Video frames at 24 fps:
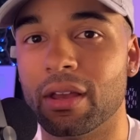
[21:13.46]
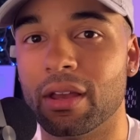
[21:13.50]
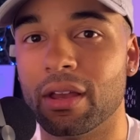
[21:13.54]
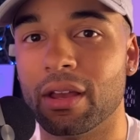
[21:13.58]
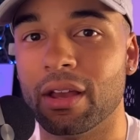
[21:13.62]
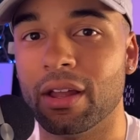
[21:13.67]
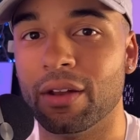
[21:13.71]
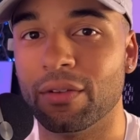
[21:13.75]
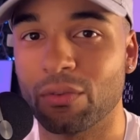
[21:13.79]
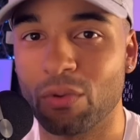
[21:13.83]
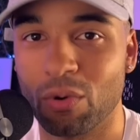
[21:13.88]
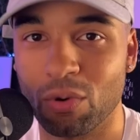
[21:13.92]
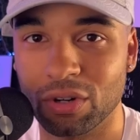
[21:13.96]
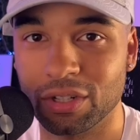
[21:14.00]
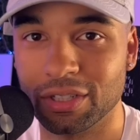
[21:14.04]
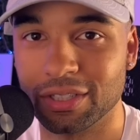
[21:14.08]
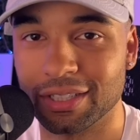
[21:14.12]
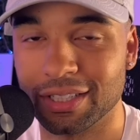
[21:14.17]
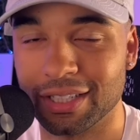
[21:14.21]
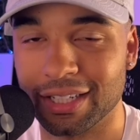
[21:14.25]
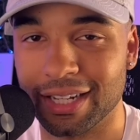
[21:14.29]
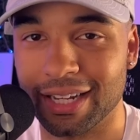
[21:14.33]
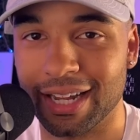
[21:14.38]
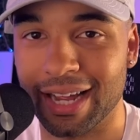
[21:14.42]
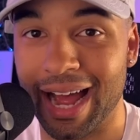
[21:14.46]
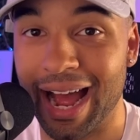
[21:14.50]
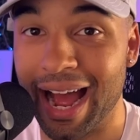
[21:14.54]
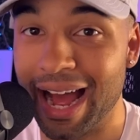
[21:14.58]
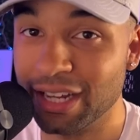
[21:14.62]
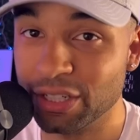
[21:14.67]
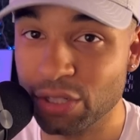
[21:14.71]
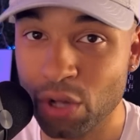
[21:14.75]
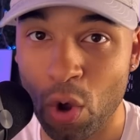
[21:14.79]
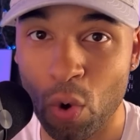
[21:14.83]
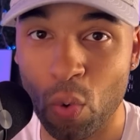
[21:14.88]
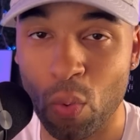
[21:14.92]
And of course,
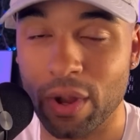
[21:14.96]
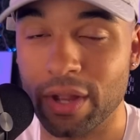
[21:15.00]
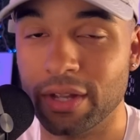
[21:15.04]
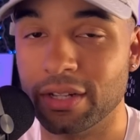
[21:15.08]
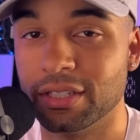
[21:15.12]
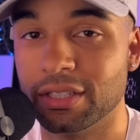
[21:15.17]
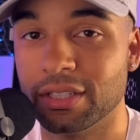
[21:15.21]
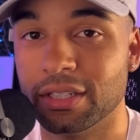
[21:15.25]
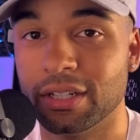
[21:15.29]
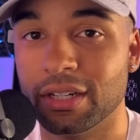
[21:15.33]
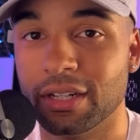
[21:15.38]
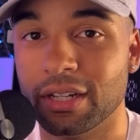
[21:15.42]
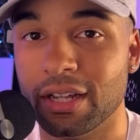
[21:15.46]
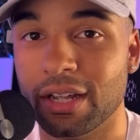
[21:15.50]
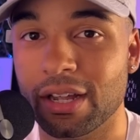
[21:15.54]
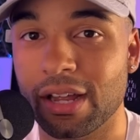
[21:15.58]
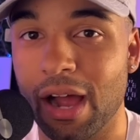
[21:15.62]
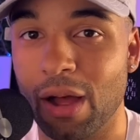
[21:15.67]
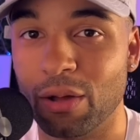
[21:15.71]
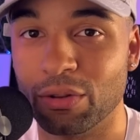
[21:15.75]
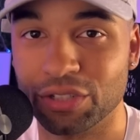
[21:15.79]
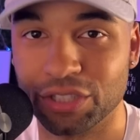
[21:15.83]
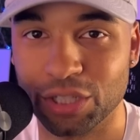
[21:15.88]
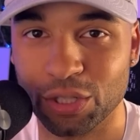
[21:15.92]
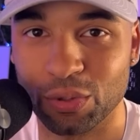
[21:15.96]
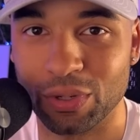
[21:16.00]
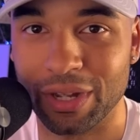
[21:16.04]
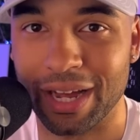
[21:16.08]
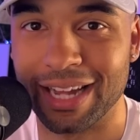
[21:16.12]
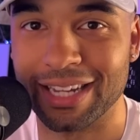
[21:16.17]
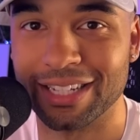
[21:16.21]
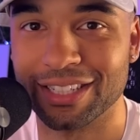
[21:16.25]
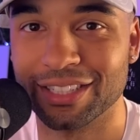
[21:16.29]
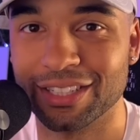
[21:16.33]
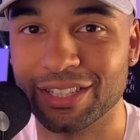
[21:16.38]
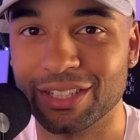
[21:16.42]
as always, I will see you
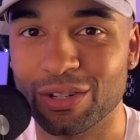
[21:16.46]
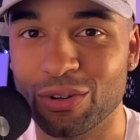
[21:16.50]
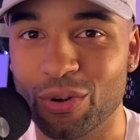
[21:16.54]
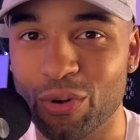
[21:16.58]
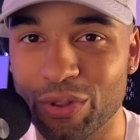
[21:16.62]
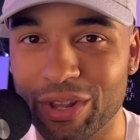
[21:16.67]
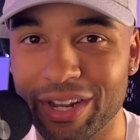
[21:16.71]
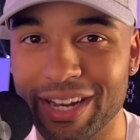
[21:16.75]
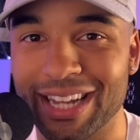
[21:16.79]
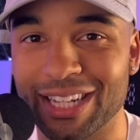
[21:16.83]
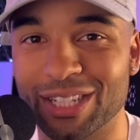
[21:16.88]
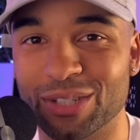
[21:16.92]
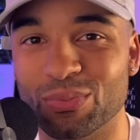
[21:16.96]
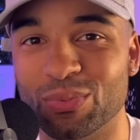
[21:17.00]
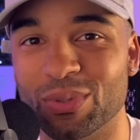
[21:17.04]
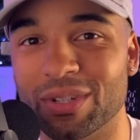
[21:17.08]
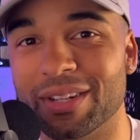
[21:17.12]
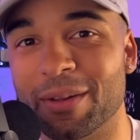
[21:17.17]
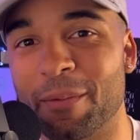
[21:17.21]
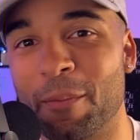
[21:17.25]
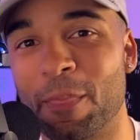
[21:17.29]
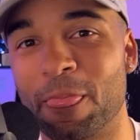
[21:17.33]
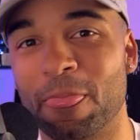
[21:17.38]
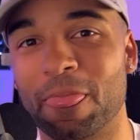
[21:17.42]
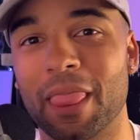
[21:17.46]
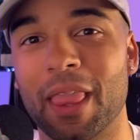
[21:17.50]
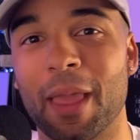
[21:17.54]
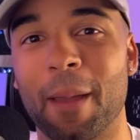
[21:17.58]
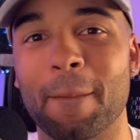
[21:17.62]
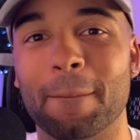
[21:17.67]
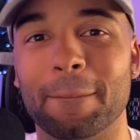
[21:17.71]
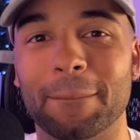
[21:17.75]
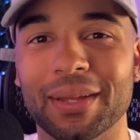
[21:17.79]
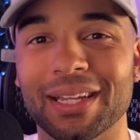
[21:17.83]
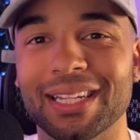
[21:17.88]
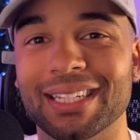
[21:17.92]
guys on the next one.
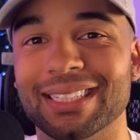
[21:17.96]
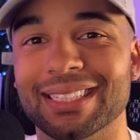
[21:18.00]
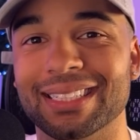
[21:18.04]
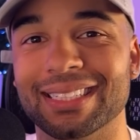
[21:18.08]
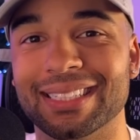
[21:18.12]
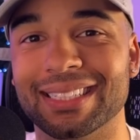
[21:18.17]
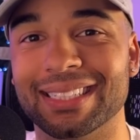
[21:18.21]
Peace.